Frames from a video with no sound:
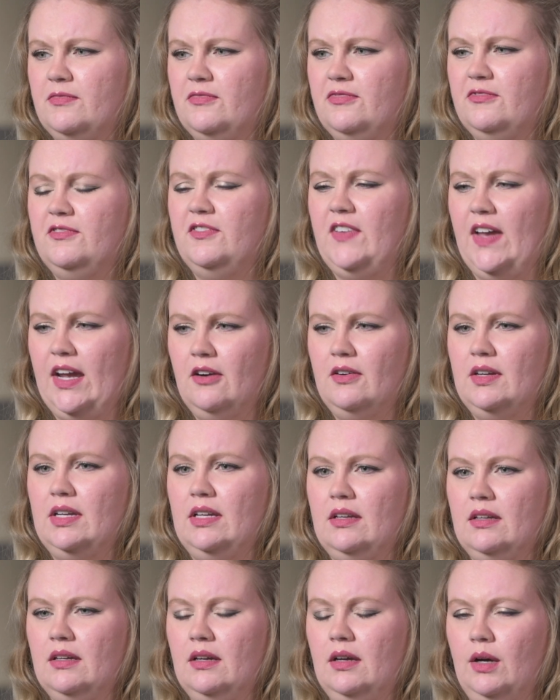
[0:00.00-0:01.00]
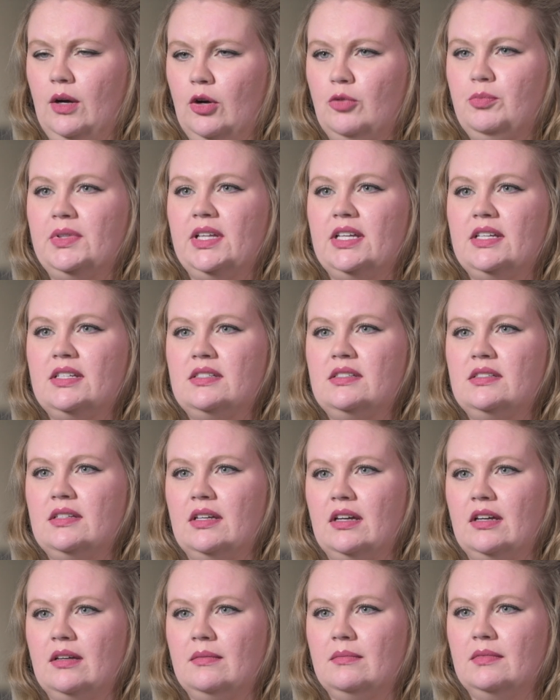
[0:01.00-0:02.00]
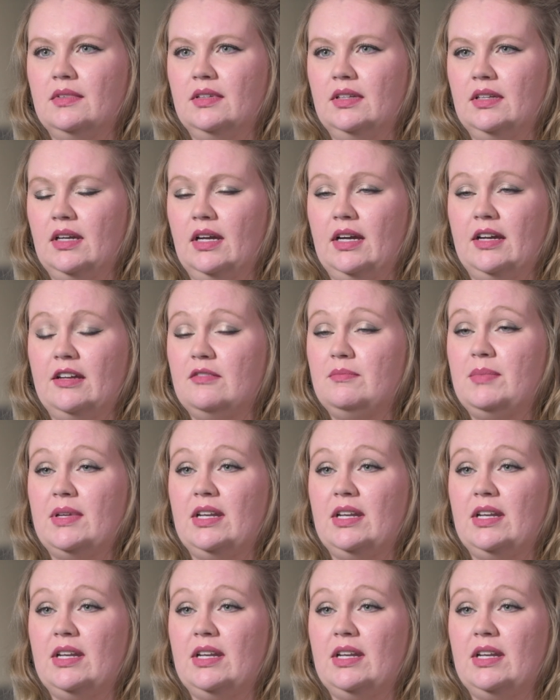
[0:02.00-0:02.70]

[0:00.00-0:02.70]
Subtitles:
very hopeless. I had